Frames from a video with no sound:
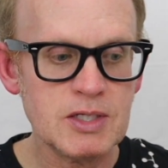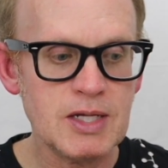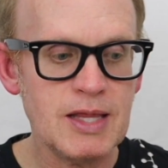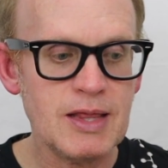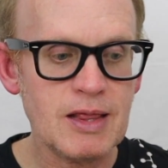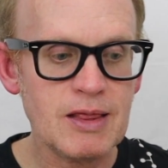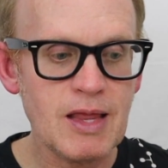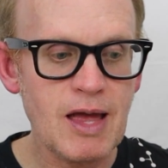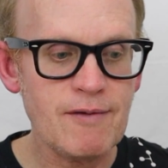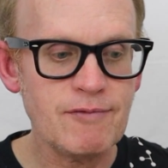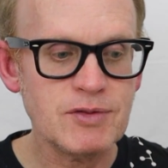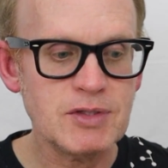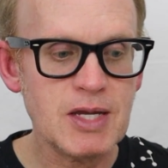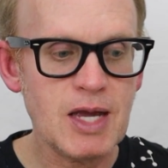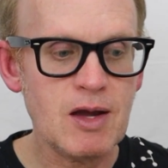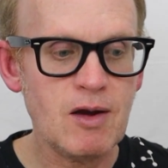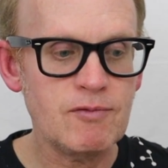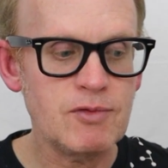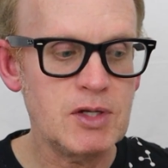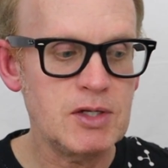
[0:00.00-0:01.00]
in the left
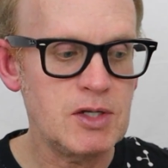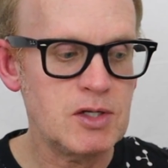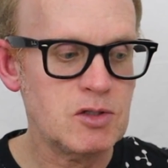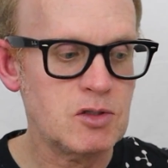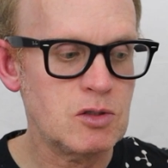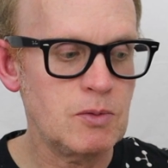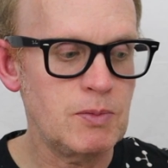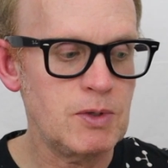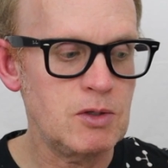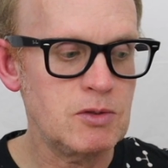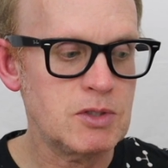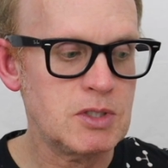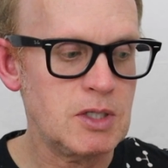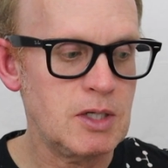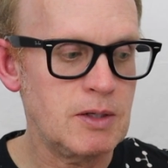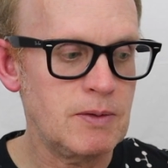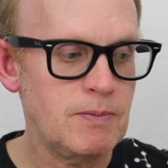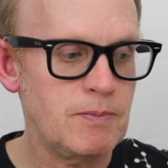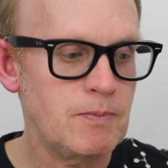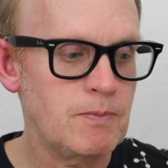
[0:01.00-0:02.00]
tail of the
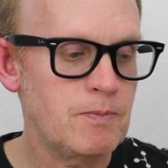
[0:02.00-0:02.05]
distribution.